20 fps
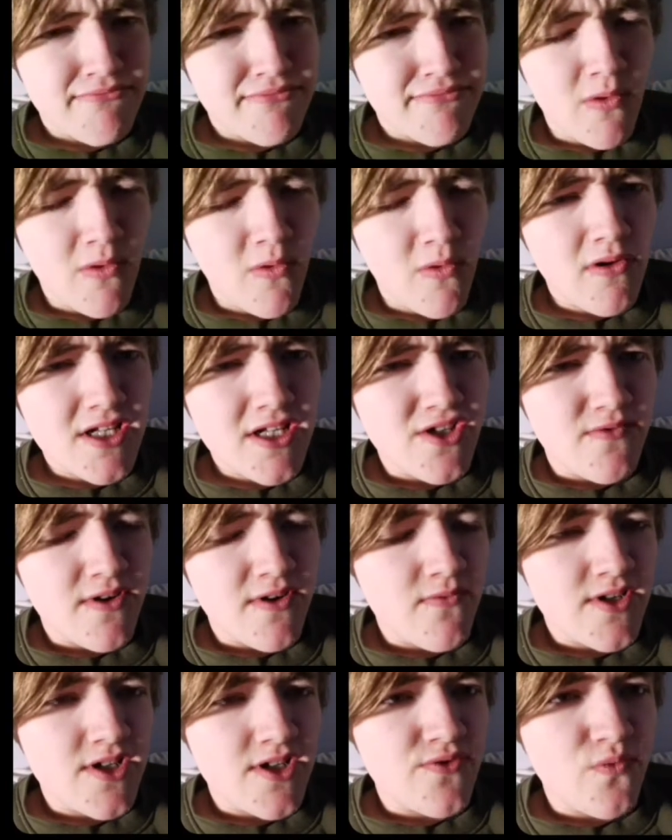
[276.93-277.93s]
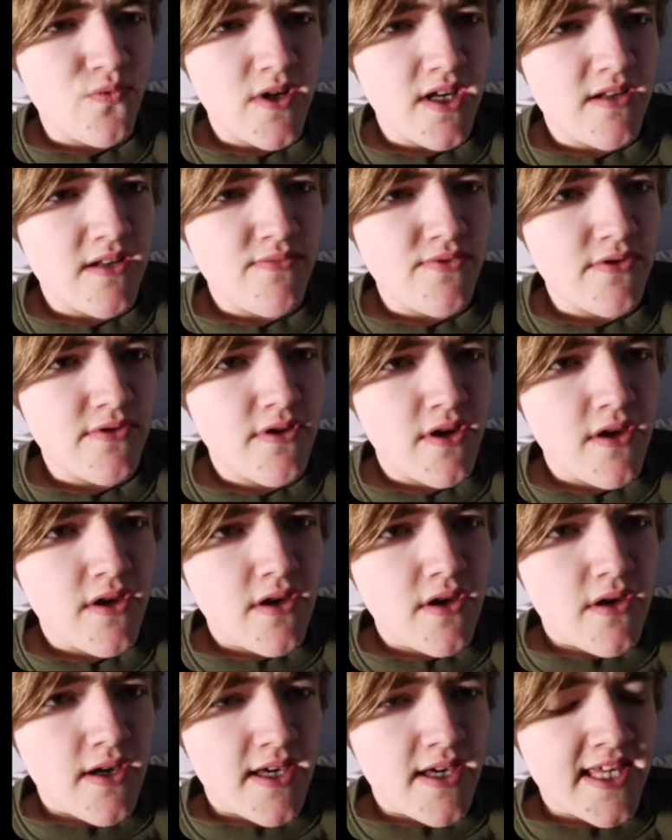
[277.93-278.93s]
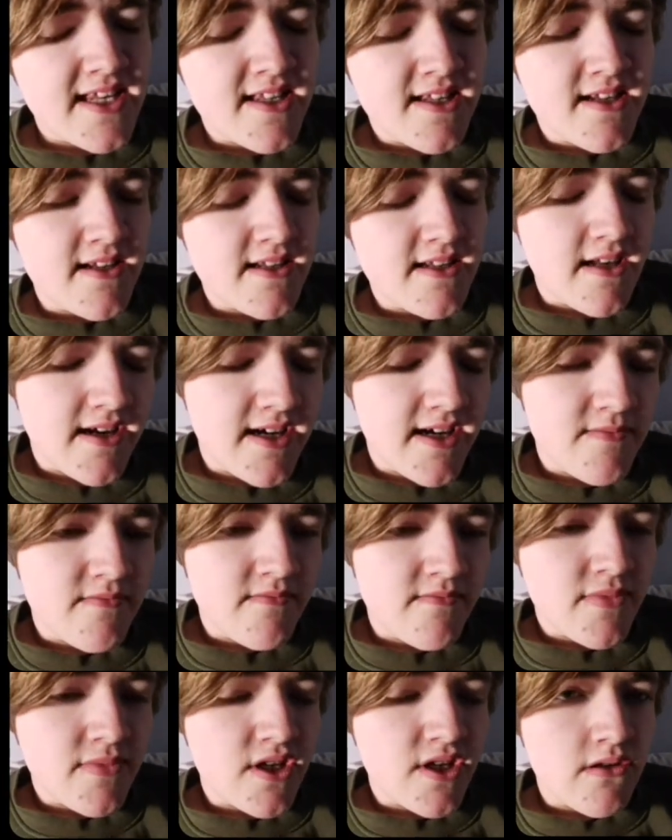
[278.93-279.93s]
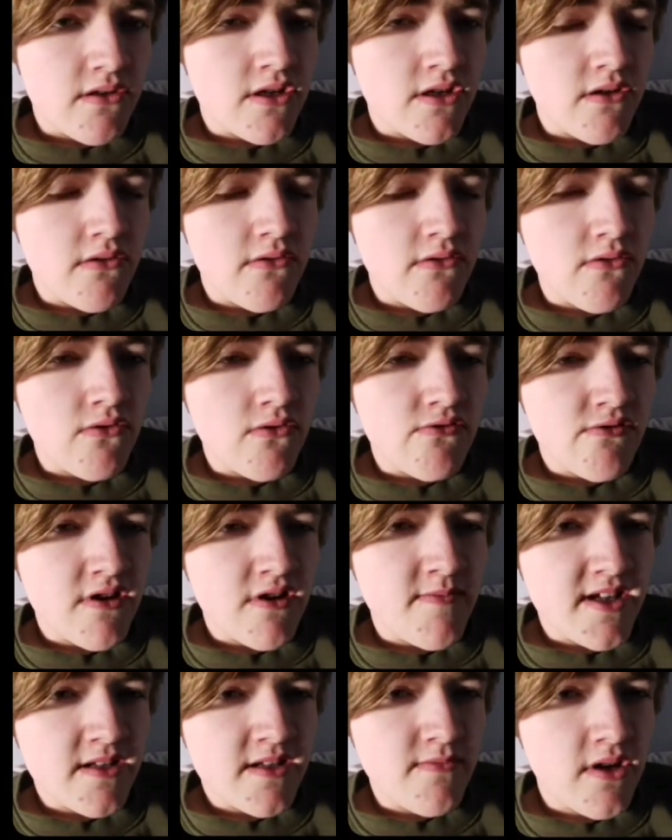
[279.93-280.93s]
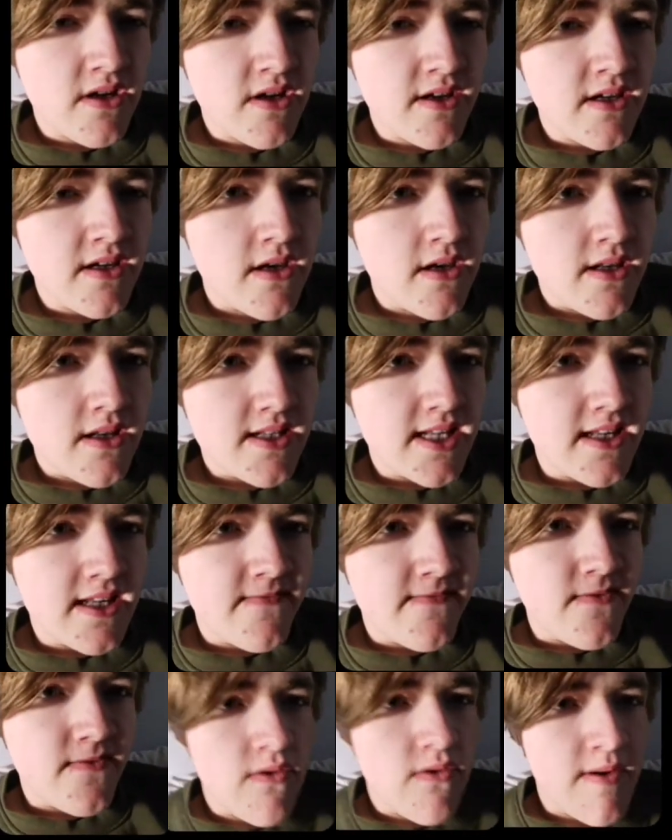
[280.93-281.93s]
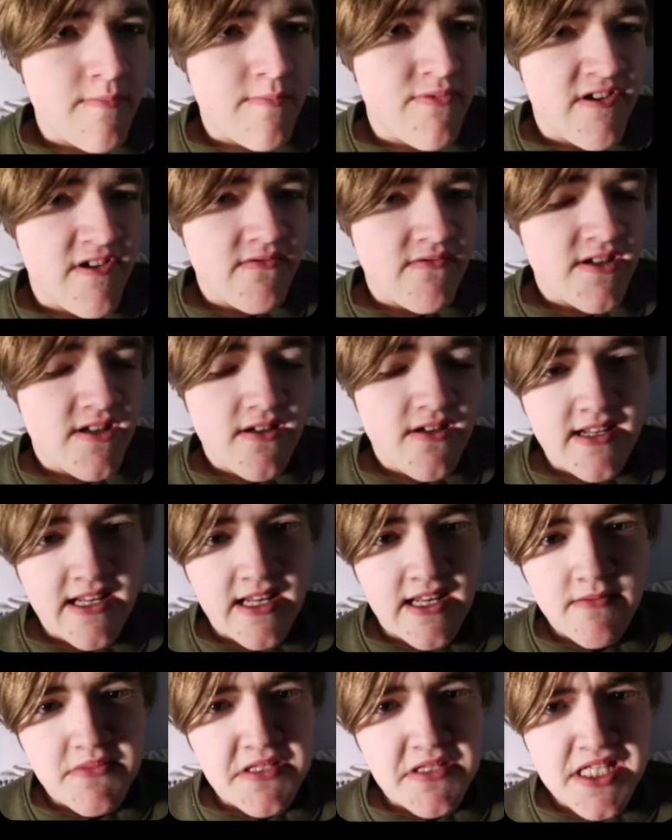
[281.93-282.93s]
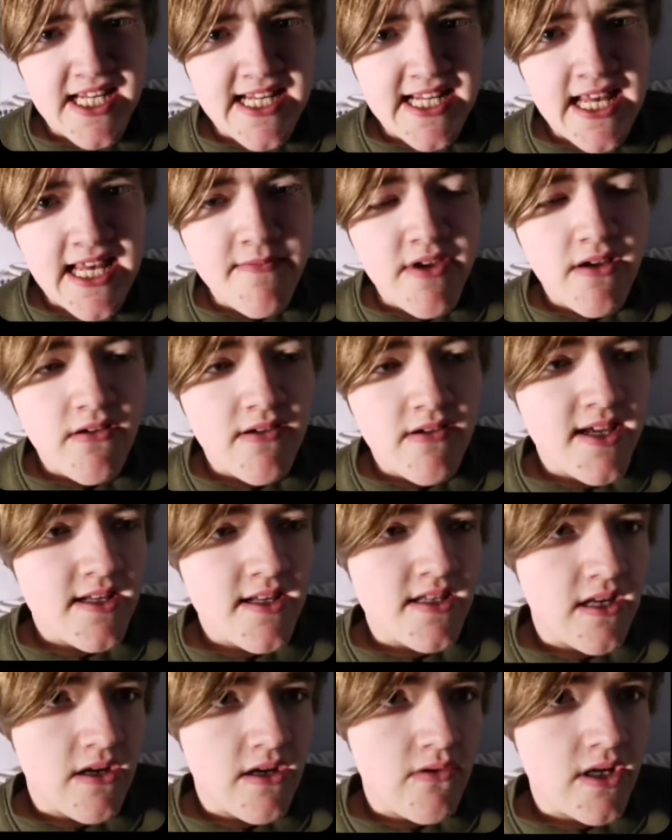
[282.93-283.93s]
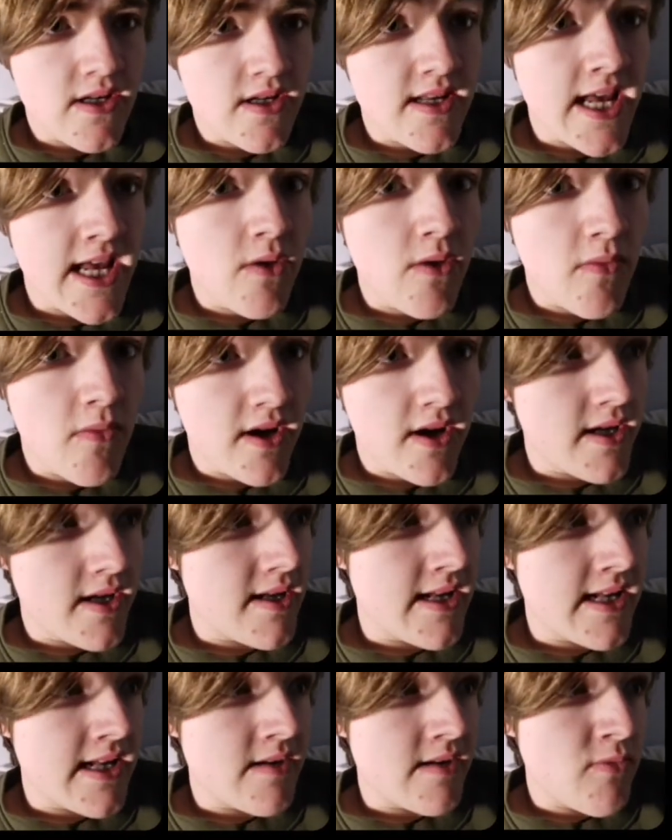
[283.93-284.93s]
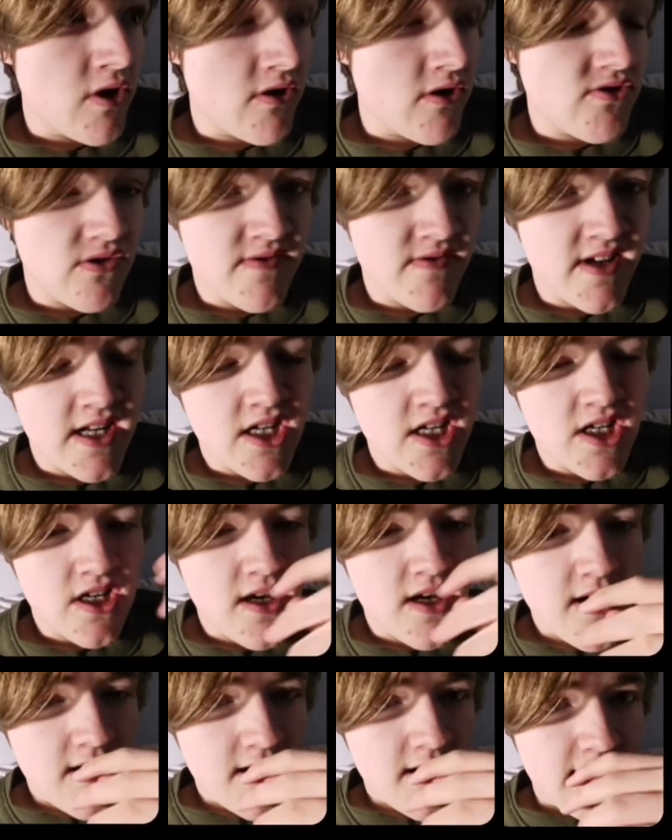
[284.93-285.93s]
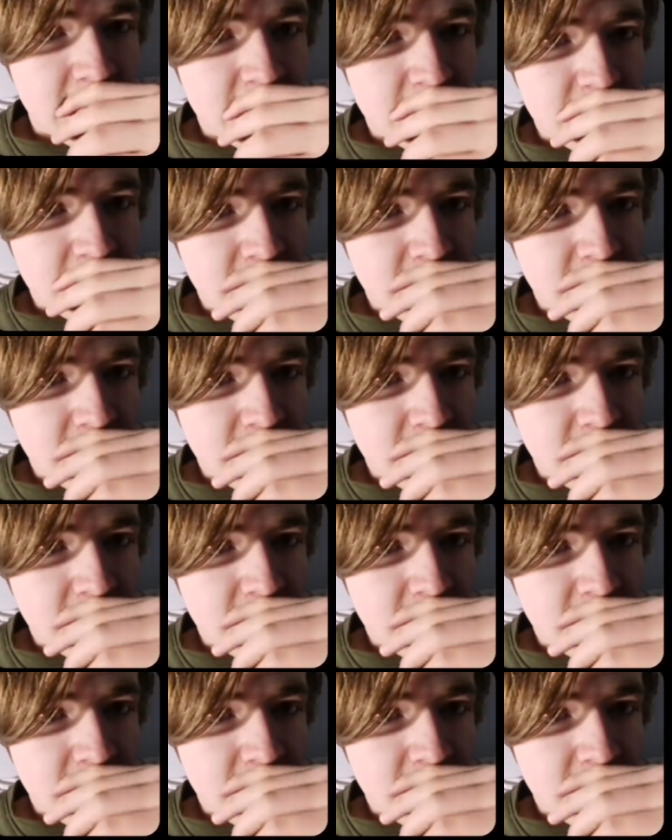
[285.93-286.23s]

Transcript: go on to it, which is weird. But I think it's because I had Google Chrome as my default browser, and it didn't let me on it. So I now my eh, Microsoft Edge is